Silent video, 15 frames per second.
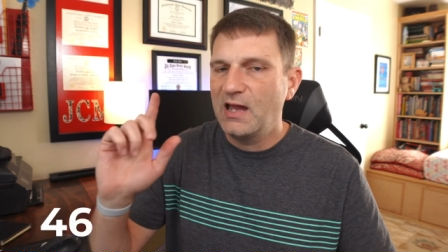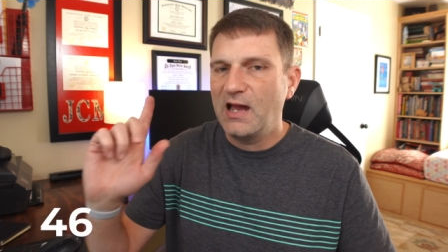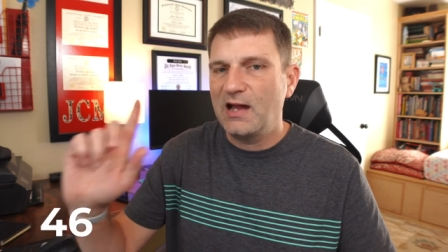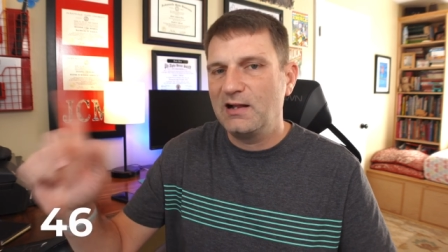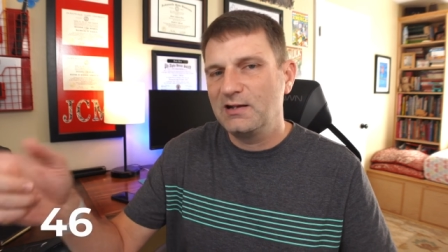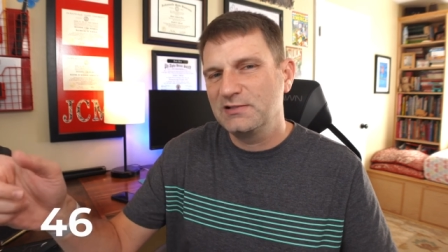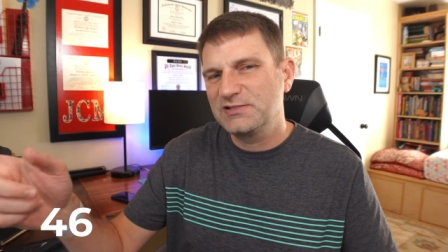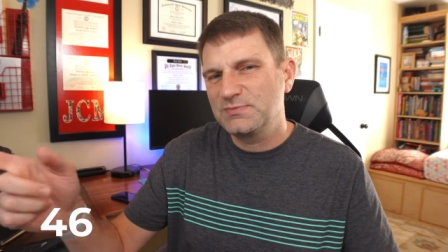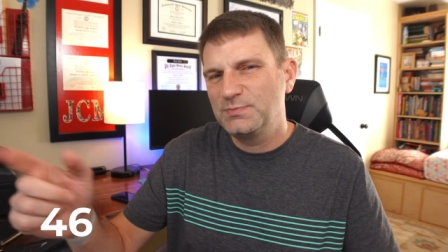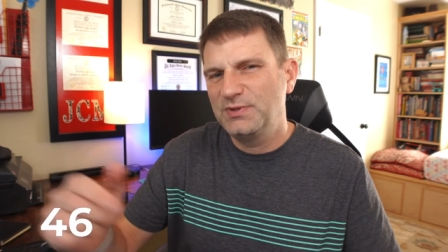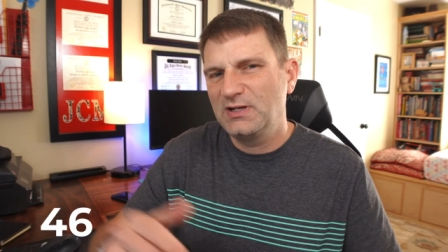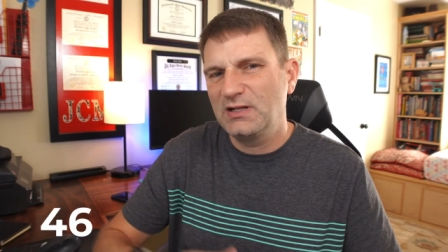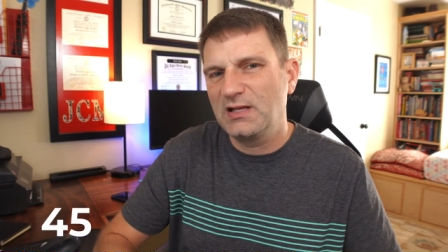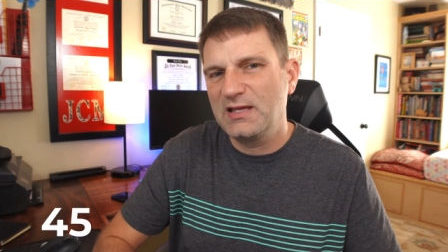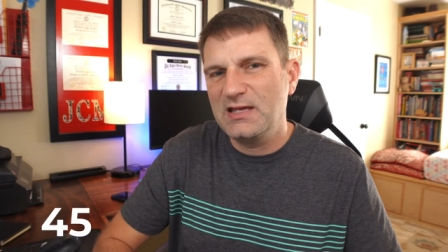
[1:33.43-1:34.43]
I'll put
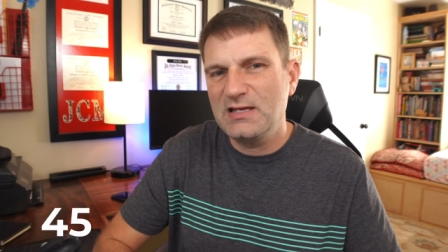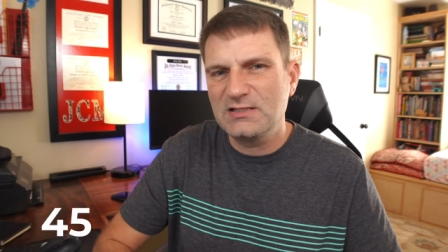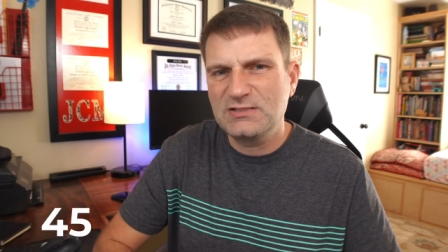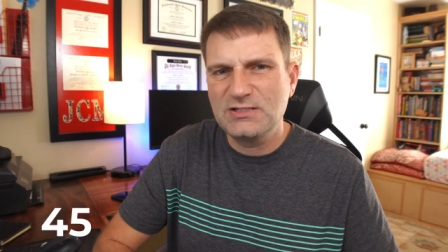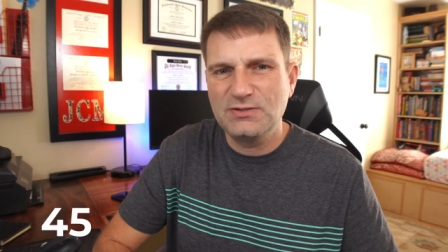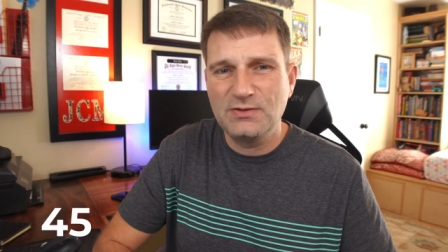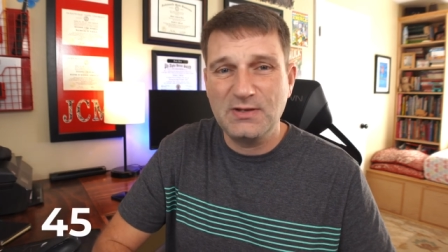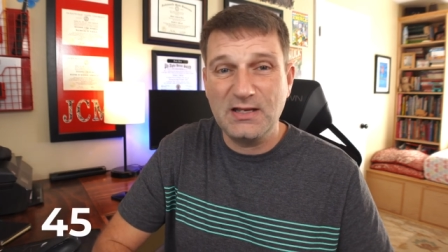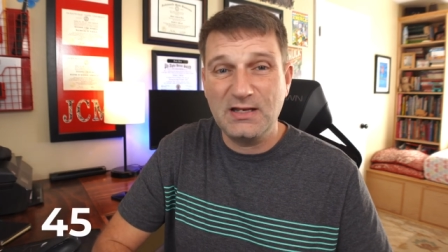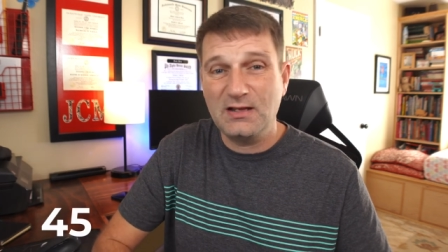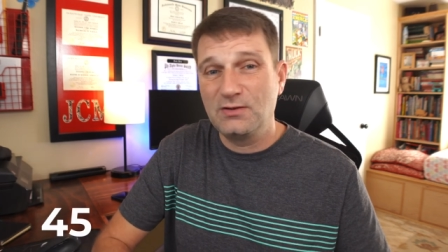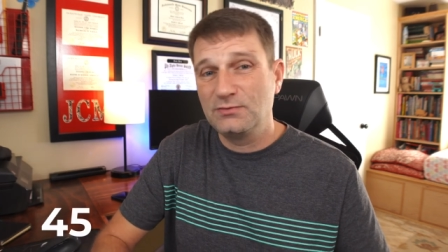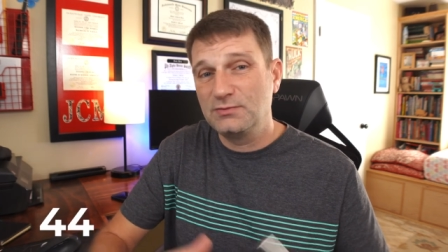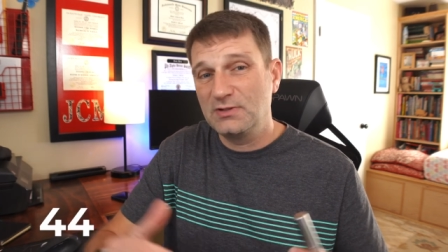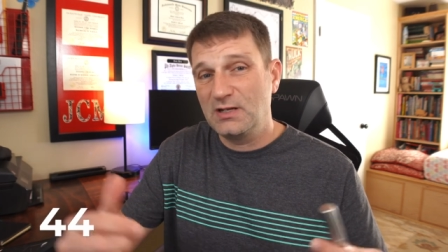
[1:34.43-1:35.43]
a link to it
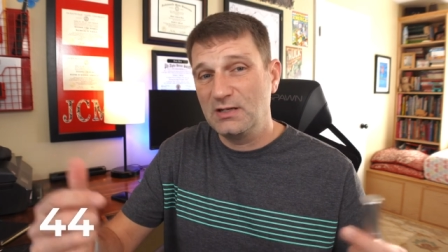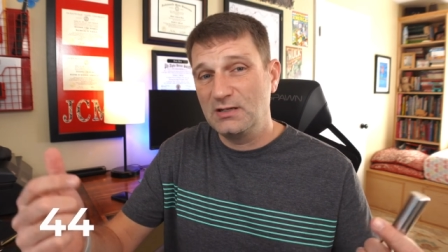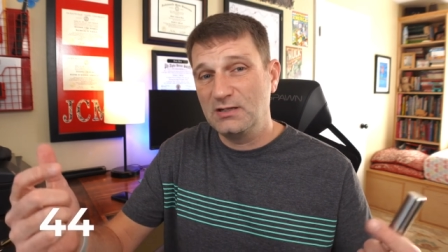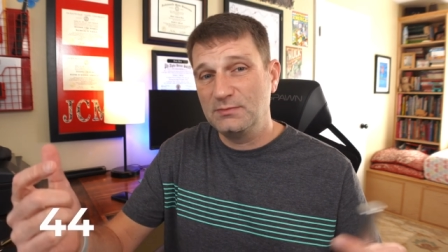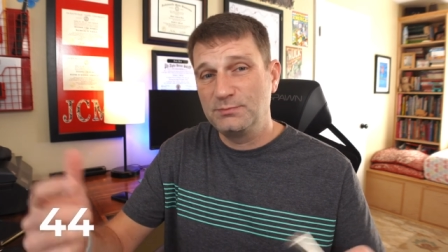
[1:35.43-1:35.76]
on, uh,